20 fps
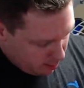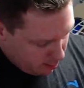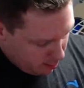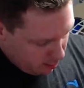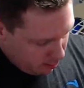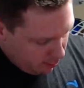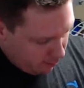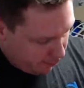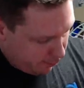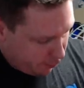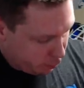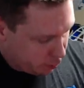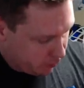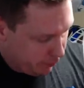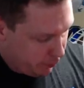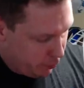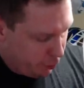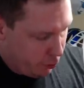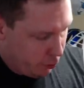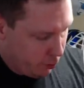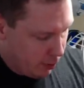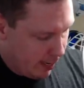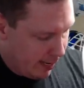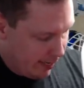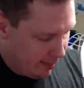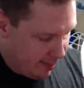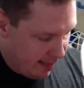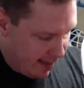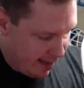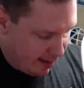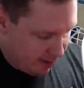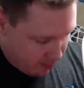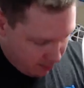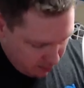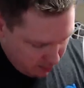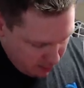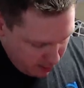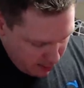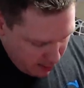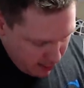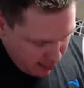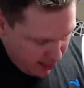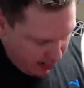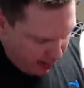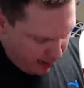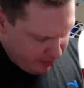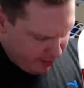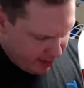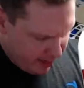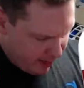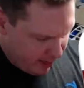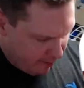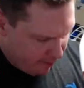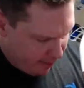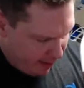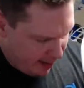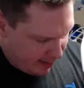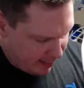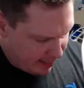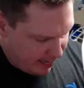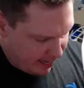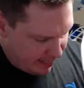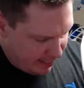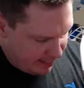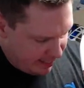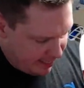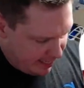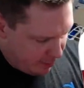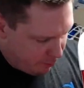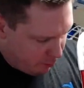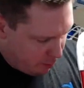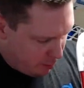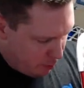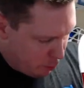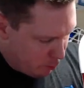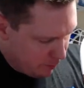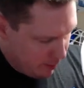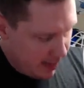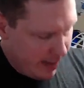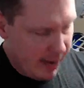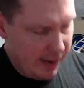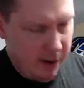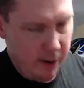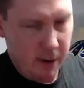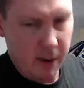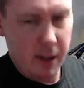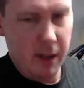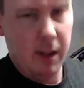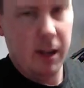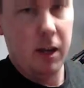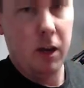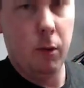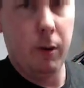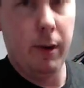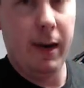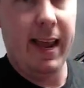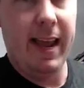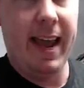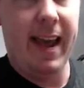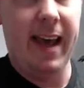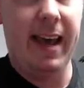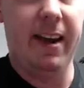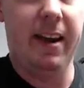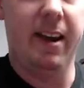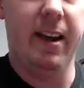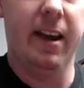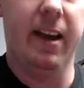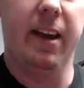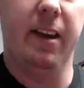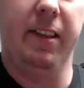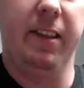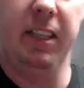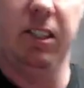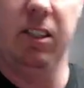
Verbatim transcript: For those of you who like that. I think, in fact, I did remove that when I had uh, these on